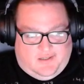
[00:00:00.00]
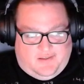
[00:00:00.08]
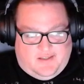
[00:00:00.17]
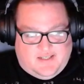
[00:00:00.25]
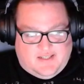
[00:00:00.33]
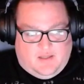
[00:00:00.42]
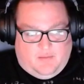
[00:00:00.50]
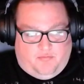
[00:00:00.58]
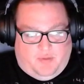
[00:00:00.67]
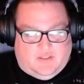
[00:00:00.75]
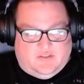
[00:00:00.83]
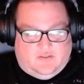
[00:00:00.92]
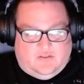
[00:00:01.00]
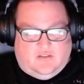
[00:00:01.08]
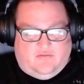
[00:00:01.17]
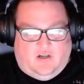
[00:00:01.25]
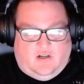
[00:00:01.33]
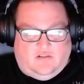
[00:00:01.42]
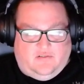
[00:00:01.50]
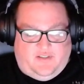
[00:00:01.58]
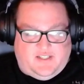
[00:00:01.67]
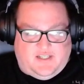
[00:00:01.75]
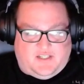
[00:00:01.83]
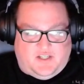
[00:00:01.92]
This is the bundle of all of
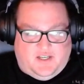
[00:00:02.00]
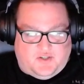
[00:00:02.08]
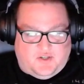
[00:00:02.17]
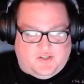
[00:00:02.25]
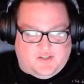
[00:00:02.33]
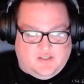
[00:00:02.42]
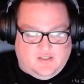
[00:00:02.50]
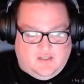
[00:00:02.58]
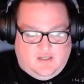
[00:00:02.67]
his extensions.